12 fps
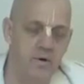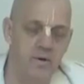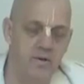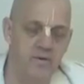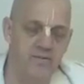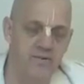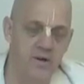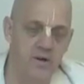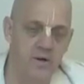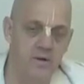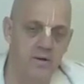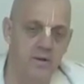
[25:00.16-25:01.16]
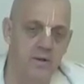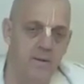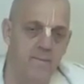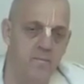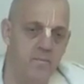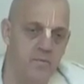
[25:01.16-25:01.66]
and the fire,
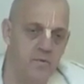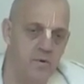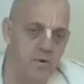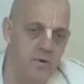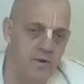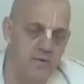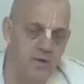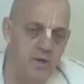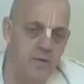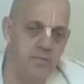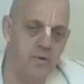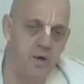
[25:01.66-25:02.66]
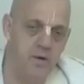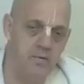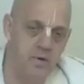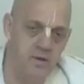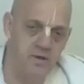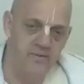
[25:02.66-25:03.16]
if you keep the iron
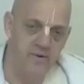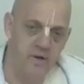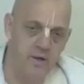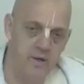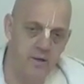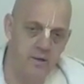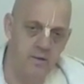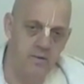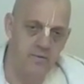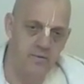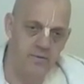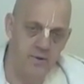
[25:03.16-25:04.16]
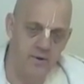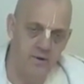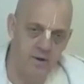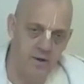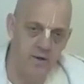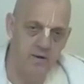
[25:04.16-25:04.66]
rod in the fire, the
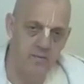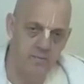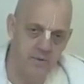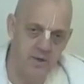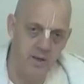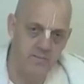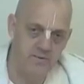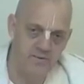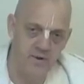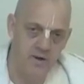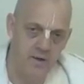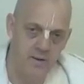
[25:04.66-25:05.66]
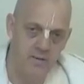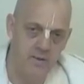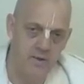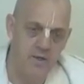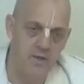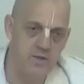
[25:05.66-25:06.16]
iron becomes fire.
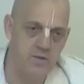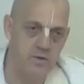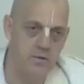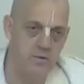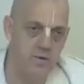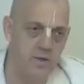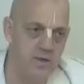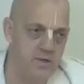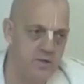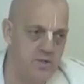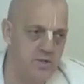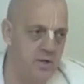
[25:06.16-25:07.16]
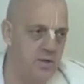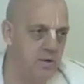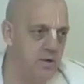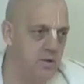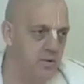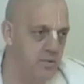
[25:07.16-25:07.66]
So just like
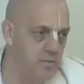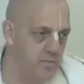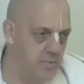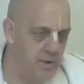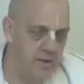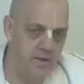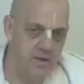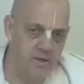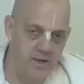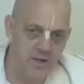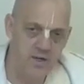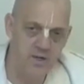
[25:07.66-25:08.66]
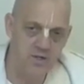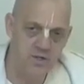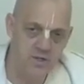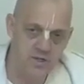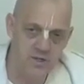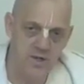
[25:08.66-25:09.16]
we're engaged
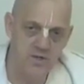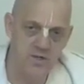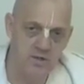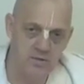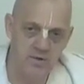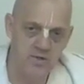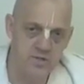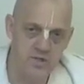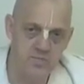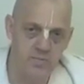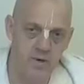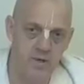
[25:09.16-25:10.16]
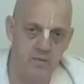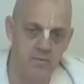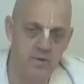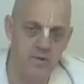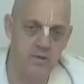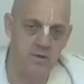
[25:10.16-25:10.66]
in touching Krishna's body,
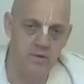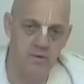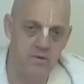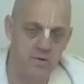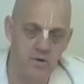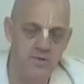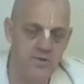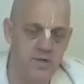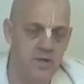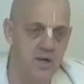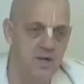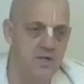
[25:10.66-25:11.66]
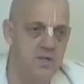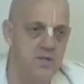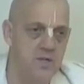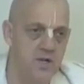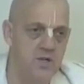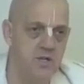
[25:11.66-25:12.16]
we're constantly engaged in
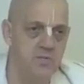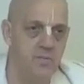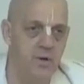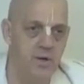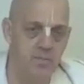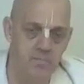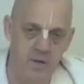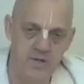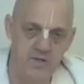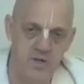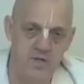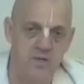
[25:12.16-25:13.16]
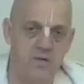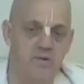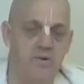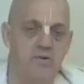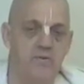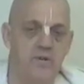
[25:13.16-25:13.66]
touching his body, massaging his
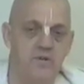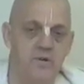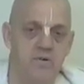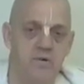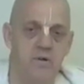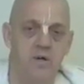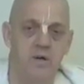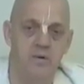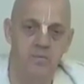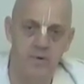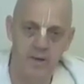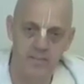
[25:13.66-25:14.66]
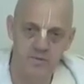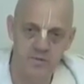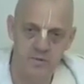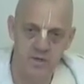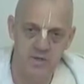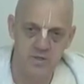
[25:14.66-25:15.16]
lotus feet, etc. What happens
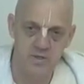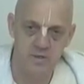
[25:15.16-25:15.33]
to us?